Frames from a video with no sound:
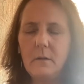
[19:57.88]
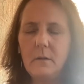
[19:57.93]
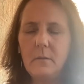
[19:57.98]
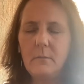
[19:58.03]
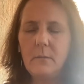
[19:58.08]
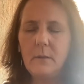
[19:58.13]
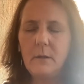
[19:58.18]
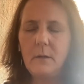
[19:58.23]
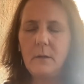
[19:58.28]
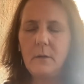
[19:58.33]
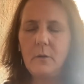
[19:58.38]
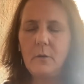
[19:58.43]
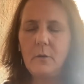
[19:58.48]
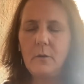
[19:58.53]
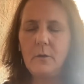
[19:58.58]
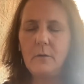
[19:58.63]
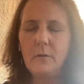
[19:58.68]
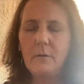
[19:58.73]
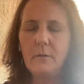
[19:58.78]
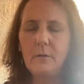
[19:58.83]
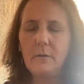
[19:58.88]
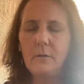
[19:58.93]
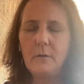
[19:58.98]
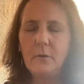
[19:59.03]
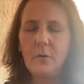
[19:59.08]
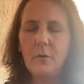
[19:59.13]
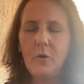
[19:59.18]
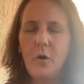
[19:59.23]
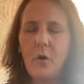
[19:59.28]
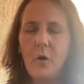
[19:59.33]
You might notice
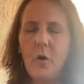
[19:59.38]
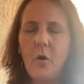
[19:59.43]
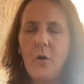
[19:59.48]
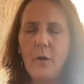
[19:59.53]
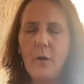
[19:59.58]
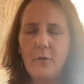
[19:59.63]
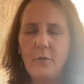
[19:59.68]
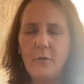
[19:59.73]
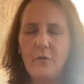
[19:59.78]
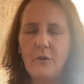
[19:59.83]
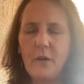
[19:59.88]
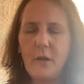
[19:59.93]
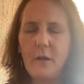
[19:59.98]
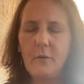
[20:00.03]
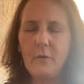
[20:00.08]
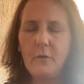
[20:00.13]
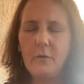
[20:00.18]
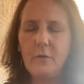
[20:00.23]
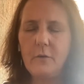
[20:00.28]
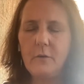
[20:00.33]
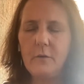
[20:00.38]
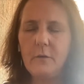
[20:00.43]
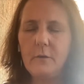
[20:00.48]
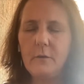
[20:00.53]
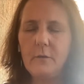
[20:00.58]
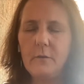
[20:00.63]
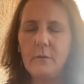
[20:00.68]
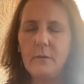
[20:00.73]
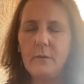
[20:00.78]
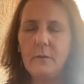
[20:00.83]
if your heart changes,
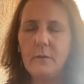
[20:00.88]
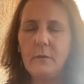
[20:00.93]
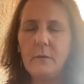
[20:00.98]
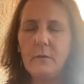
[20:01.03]
if it